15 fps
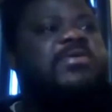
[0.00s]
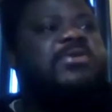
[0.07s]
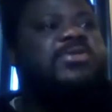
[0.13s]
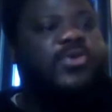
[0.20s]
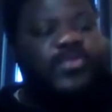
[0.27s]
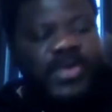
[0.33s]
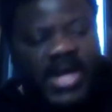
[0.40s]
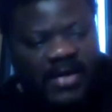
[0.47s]

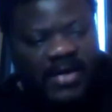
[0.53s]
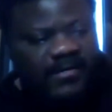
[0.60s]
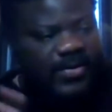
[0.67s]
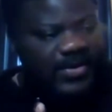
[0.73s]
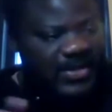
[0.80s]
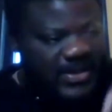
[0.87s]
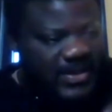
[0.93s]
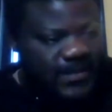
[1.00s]
So we have
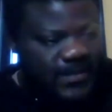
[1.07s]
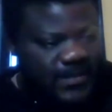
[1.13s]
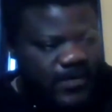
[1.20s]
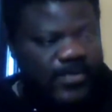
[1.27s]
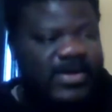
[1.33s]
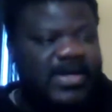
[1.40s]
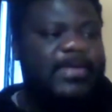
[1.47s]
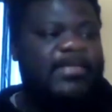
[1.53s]
all these people
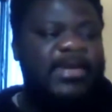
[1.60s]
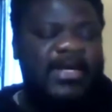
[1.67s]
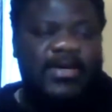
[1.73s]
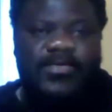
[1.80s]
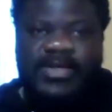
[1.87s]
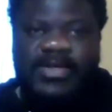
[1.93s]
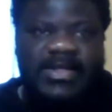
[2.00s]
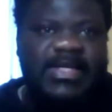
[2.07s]
come in,
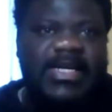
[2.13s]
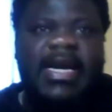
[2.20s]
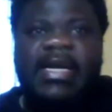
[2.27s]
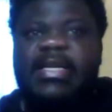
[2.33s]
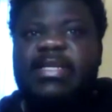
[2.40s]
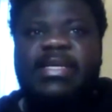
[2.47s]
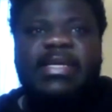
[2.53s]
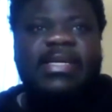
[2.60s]
we share
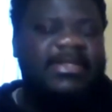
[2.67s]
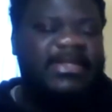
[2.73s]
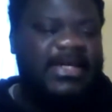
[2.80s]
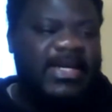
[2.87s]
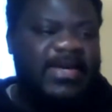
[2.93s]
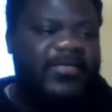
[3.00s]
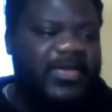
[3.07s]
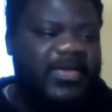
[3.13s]
ideas and
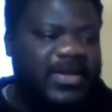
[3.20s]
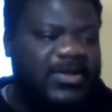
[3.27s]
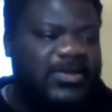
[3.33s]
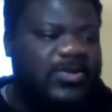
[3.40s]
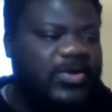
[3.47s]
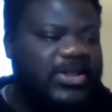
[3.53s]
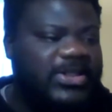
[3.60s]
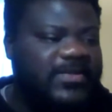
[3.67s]
everything.
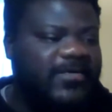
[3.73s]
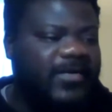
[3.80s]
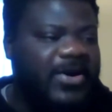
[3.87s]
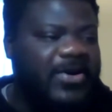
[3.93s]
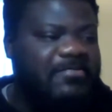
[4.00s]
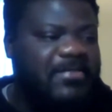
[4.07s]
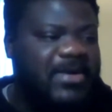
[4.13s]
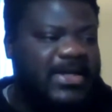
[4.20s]
So it's
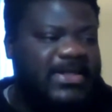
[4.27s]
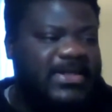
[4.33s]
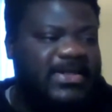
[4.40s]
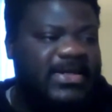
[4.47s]
very much